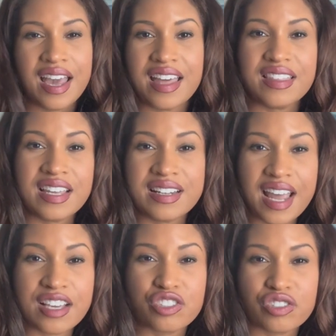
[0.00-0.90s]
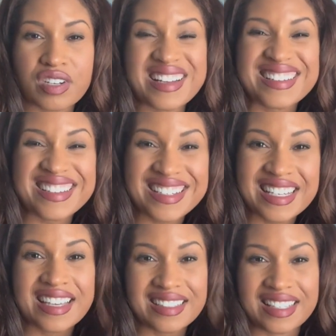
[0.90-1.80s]
and then next you're
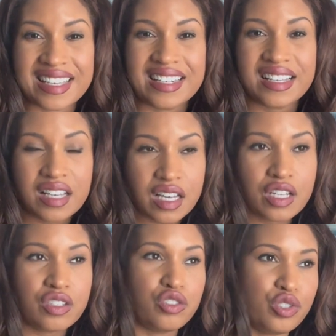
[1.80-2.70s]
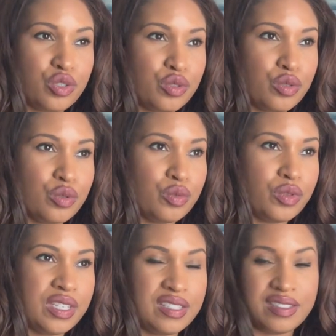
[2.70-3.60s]
addicted to
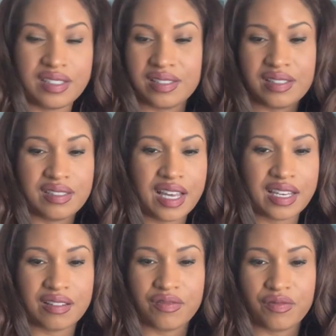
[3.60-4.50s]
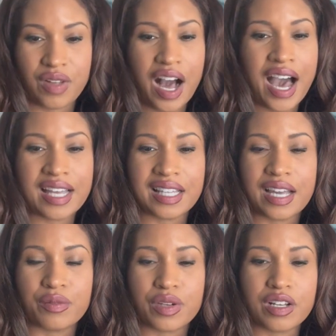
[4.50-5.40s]
the 60-second
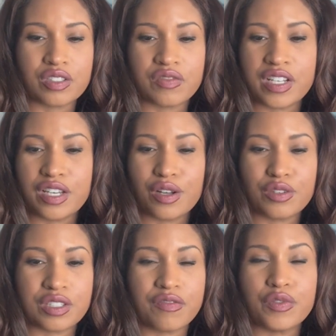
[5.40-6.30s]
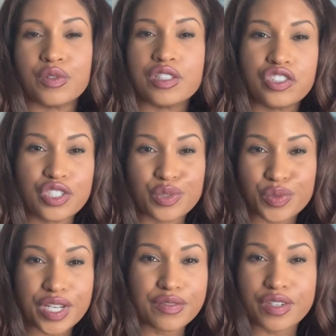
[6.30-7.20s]
highlight reels, videos of foolishness,
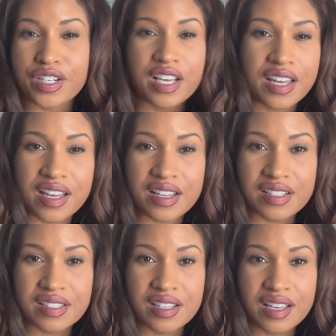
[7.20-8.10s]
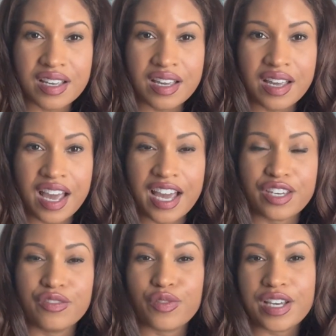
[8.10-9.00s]
whatever it is, and
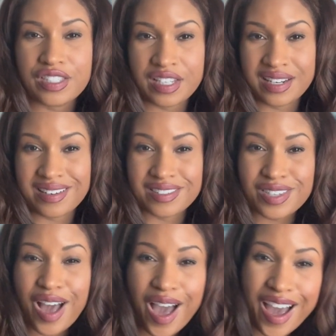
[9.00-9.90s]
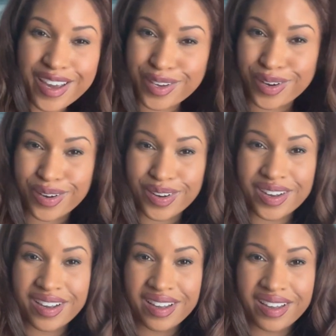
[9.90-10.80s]
you've wasted an entire
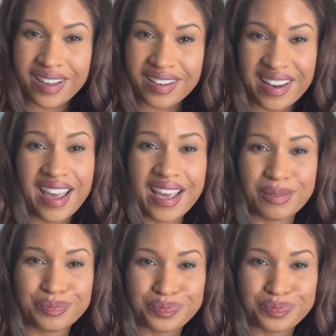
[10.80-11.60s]
day.